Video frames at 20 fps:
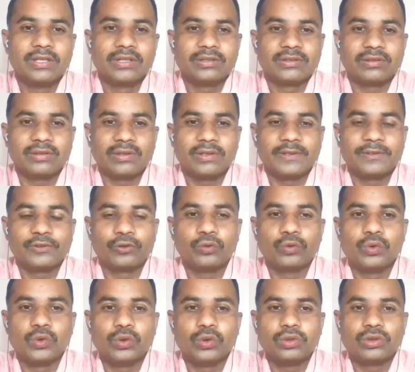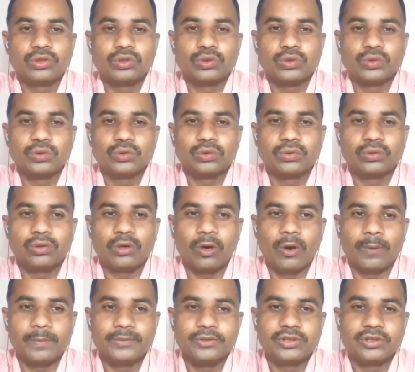So it's good to
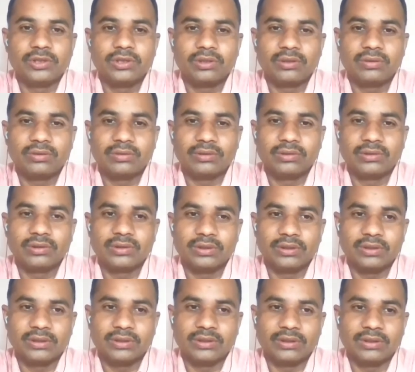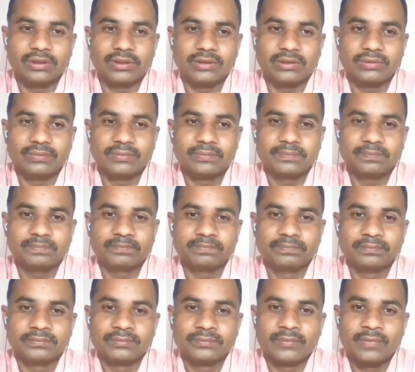observe the
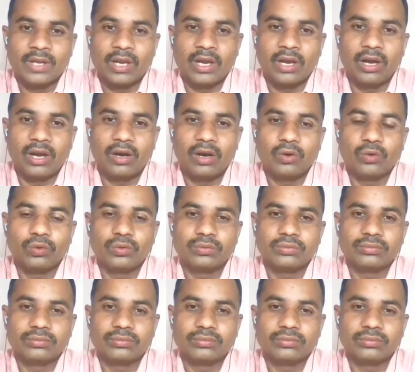how